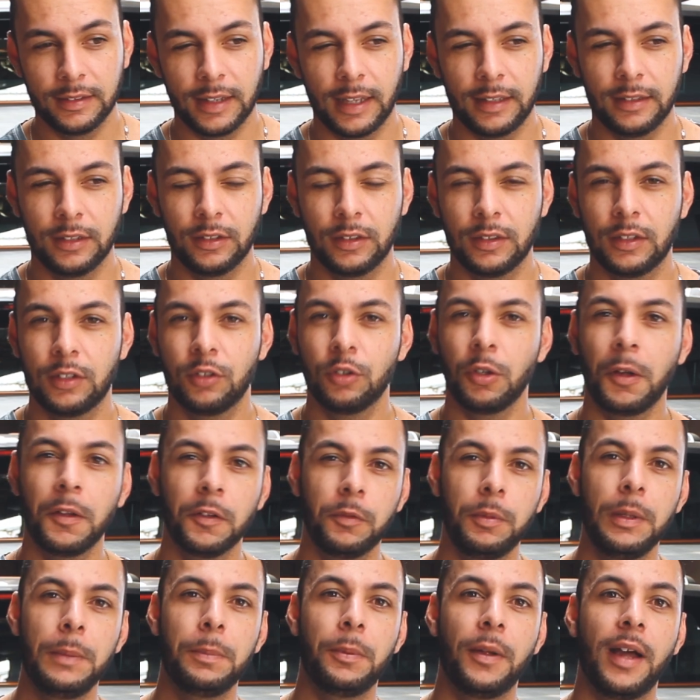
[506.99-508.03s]
And the stance
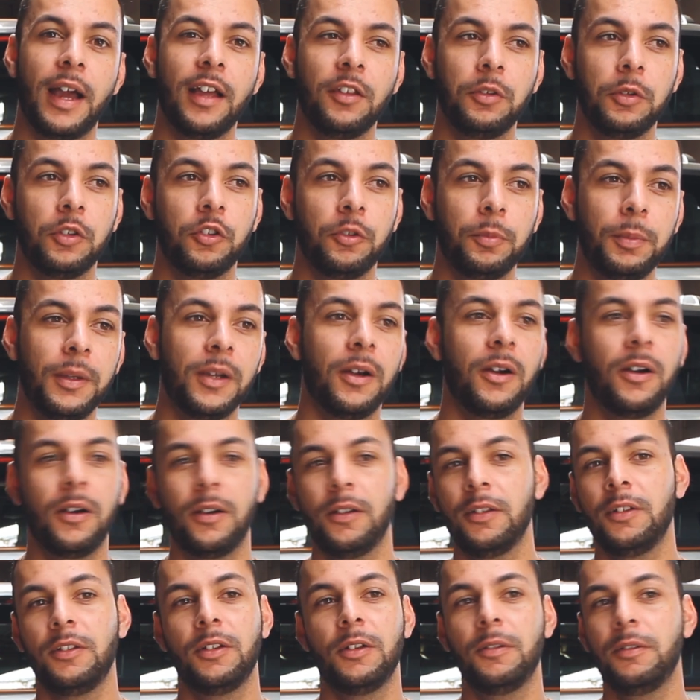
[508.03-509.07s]
people have messaged me, oh,
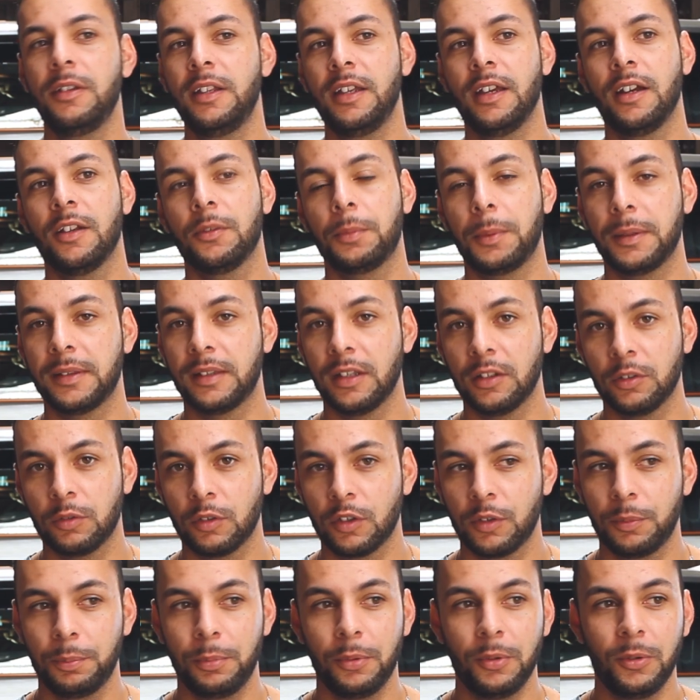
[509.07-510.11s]
you know, Nias, but this
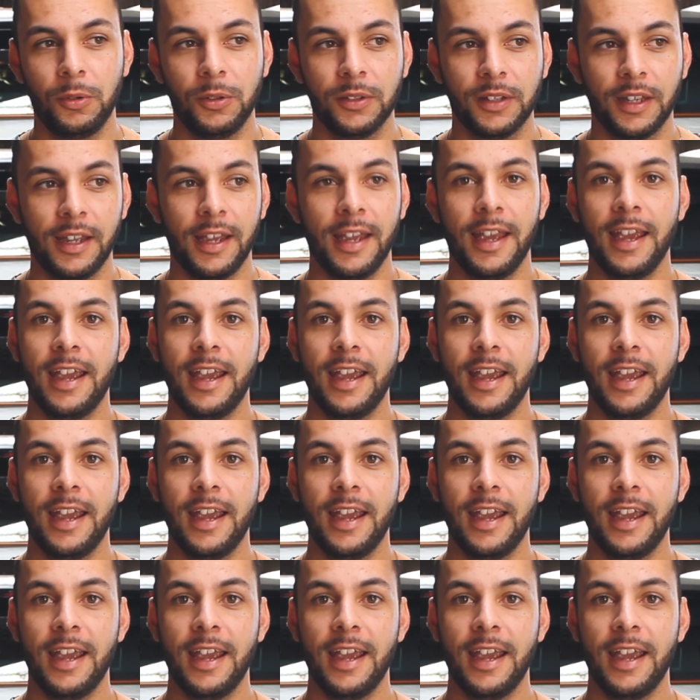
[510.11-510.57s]
was pulled.